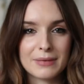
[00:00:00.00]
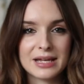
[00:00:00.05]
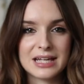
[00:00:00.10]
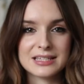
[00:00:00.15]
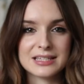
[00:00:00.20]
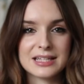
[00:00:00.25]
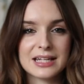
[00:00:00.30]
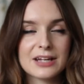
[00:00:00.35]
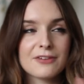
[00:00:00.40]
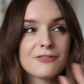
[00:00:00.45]

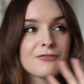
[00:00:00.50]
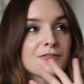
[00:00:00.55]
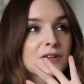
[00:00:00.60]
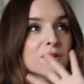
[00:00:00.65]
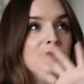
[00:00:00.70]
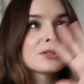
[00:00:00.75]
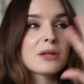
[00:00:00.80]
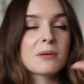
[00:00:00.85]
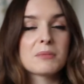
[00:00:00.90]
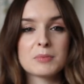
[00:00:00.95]
amazing. It
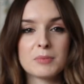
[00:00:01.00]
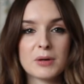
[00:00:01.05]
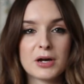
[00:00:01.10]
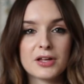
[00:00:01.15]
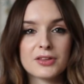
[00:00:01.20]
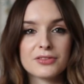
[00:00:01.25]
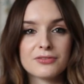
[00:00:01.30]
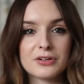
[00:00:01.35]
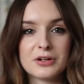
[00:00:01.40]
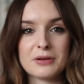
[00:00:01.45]
fills up the
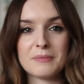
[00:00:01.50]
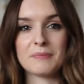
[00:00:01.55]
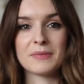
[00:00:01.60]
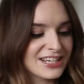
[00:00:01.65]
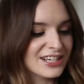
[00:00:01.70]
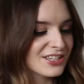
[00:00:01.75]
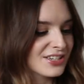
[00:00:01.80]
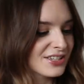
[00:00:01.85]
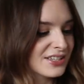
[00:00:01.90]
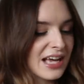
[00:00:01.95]
bathroom.
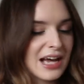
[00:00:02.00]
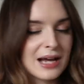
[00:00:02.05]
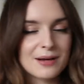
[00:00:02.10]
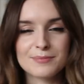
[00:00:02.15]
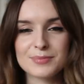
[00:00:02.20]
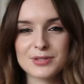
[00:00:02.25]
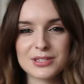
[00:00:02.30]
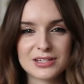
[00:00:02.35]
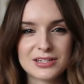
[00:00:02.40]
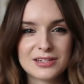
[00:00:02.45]
It's just
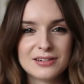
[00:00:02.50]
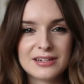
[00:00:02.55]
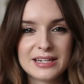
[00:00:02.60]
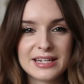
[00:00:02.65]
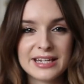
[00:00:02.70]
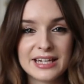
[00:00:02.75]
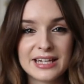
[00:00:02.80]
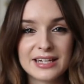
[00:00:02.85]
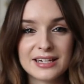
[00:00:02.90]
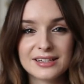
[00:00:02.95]

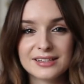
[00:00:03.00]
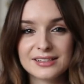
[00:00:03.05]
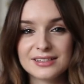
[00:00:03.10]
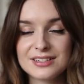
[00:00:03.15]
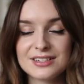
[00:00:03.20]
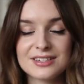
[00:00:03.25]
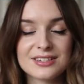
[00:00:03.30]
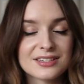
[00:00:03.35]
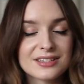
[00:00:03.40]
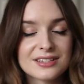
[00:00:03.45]
absolutely
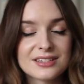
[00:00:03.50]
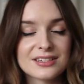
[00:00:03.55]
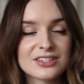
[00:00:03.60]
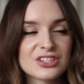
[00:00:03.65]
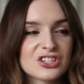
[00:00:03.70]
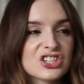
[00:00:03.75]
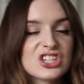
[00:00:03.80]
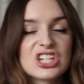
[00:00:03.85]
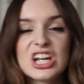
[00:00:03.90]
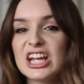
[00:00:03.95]
just
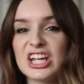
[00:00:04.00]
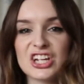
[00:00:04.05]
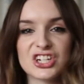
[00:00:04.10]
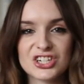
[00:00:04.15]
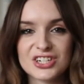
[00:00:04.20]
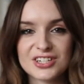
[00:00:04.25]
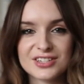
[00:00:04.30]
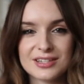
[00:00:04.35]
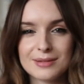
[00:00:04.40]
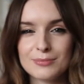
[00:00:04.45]

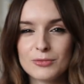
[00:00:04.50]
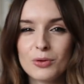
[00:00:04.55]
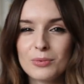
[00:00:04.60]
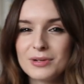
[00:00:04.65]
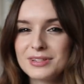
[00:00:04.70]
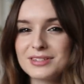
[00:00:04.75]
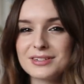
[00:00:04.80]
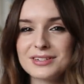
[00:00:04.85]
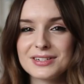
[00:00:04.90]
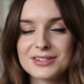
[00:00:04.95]
delicious. I'm not
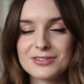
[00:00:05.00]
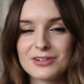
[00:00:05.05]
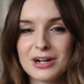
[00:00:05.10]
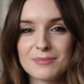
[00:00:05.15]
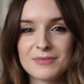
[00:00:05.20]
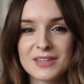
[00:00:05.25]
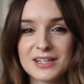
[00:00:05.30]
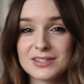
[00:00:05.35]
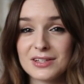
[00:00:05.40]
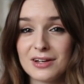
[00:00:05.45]
one to
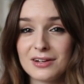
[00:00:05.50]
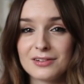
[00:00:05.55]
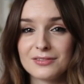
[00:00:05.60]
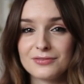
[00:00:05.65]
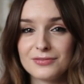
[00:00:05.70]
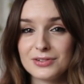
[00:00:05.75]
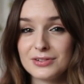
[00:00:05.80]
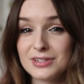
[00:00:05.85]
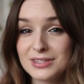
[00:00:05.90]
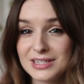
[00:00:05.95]
describe things that
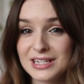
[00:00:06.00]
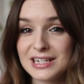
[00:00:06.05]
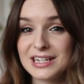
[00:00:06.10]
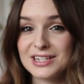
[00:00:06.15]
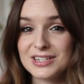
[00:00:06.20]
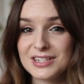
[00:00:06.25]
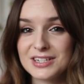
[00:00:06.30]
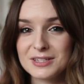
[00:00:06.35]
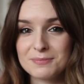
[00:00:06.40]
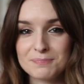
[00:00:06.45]
aren't food as
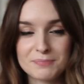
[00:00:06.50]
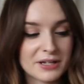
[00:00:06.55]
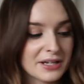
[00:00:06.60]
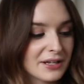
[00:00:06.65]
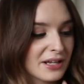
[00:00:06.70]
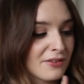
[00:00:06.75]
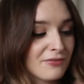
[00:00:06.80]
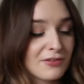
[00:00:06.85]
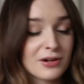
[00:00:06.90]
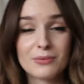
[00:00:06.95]
delicious,
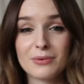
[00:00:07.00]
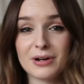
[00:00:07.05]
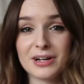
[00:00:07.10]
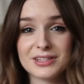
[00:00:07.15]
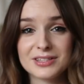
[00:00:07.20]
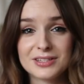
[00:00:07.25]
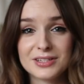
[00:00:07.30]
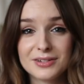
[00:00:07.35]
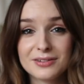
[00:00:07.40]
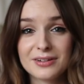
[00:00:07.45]
but if I
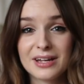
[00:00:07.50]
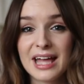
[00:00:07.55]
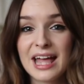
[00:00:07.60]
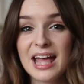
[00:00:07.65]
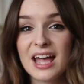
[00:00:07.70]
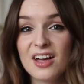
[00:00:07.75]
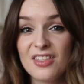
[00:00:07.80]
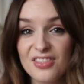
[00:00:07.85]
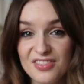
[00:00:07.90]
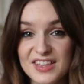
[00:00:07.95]
were to,
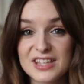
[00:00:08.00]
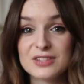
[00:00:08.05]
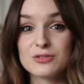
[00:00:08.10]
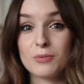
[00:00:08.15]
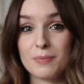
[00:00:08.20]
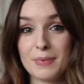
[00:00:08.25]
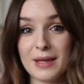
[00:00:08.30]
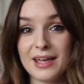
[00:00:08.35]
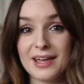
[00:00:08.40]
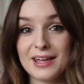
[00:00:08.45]
this
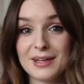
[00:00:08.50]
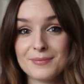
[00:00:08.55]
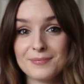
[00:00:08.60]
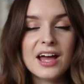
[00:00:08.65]
would be it.